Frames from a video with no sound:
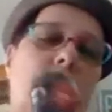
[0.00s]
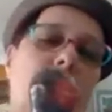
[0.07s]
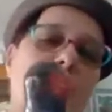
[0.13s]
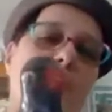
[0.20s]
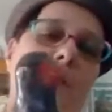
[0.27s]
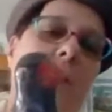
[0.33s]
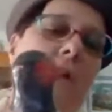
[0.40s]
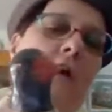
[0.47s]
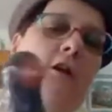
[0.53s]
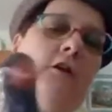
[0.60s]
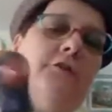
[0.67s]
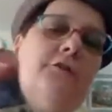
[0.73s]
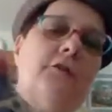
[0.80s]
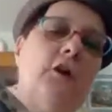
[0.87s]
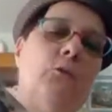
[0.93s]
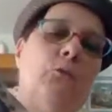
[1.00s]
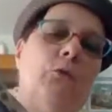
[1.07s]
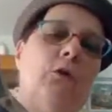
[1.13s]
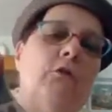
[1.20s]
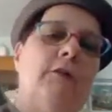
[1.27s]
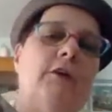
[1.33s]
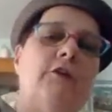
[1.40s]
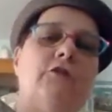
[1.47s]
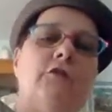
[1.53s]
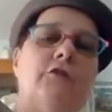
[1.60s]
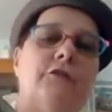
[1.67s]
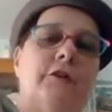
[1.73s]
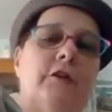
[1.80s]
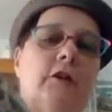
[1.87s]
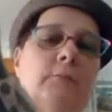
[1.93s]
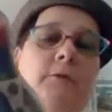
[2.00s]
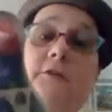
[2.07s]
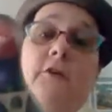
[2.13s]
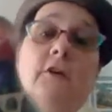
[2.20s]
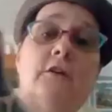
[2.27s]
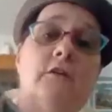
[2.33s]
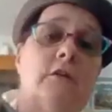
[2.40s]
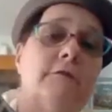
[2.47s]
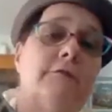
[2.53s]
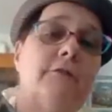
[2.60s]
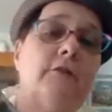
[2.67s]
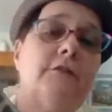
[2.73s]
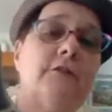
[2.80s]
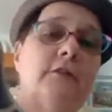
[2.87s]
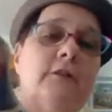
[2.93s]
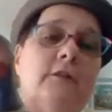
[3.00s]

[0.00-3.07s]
Everything else I will eventually sell, but not Garfield.